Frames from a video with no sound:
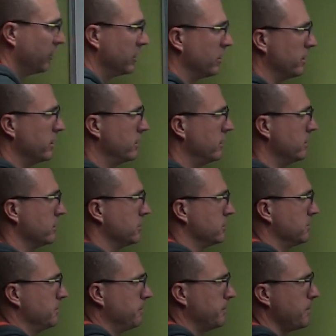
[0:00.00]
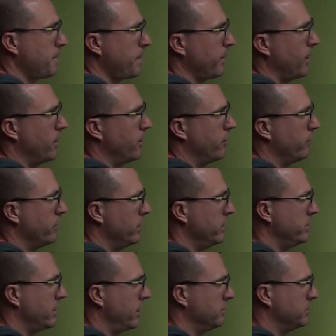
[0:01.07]
we go like this. 3
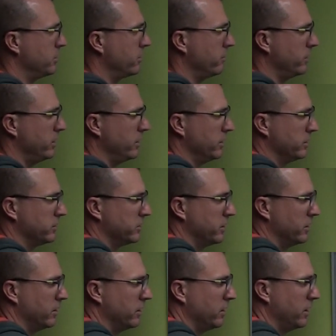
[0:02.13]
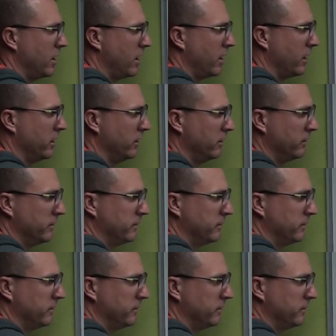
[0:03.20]
times 3 is 9.